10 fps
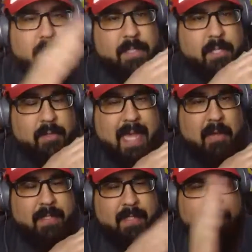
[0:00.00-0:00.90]

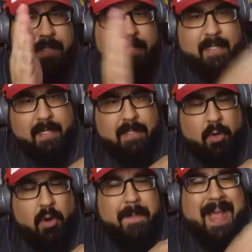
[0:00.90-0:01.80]
2006
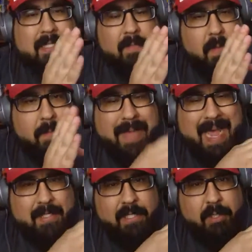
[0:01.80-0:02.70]
or Maximum
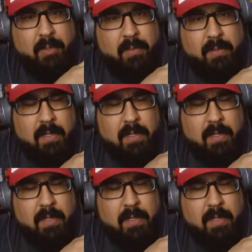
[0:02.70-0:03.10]
Impact 2.